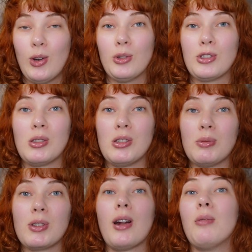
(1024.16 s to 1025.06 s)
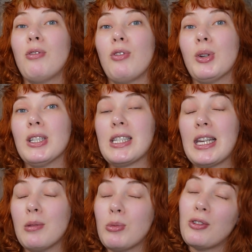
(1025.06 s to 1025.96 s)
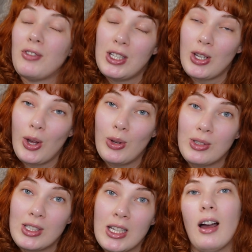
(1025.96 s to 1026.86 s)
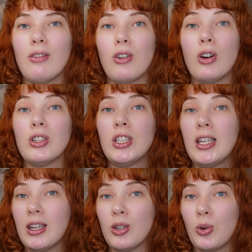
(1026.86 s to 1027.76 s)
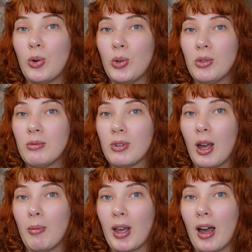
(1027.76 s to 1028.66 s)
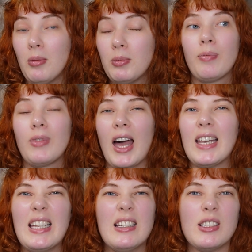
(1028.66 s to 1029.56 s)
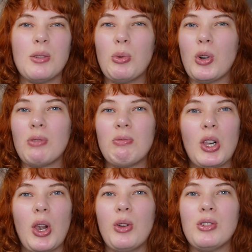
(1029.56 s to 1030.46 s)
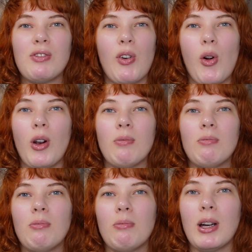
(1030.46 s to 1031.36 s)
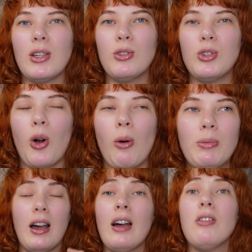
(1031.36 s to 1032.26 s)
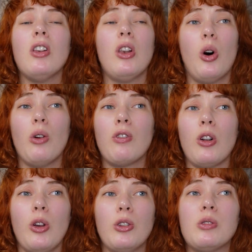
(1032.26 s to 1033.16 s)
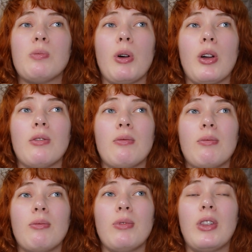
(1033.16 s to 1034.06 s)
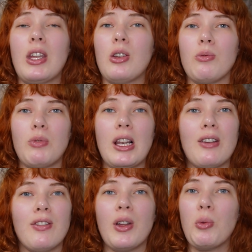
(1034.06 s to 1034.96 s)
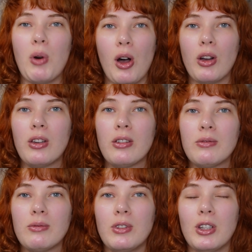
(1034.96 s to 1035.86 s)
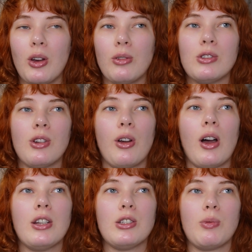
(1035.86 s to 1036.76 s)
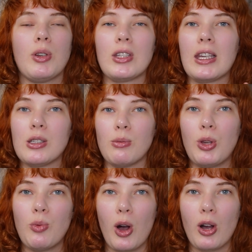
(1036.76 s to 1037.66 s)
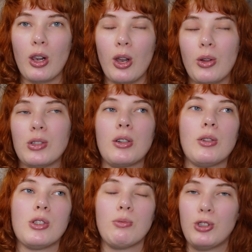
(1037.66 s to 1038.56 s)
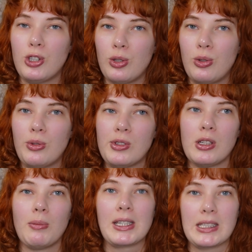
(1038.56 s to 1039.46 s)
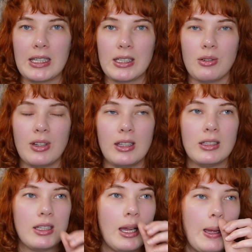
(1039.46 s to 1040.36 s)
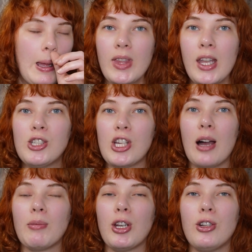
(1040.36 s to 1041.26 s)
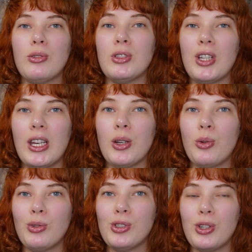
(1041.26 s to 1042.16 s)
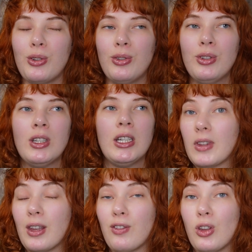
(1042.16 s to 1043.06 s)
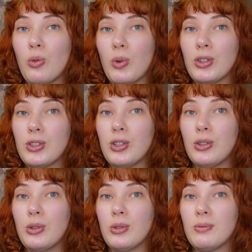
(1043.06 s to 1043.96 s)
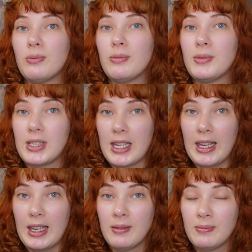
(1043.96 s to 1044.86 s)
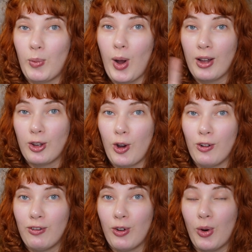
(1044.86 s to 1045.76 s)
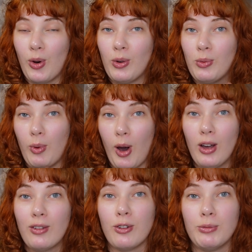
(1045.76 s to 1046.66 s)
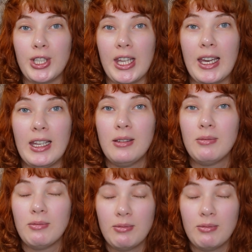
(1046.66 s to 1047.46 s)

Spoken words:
Also subscribe if you want to see any more videos. I've got a Shein haul coming up. I needed some more clothes for my new job. I have a lot of clothes, but they don't really fit work, you know, so I just wanted to get some new work clothes. I got some shoes, some accessories. So yeah, I'm gonna do a Shein haul soon. If you want to see what I got for work from Shein,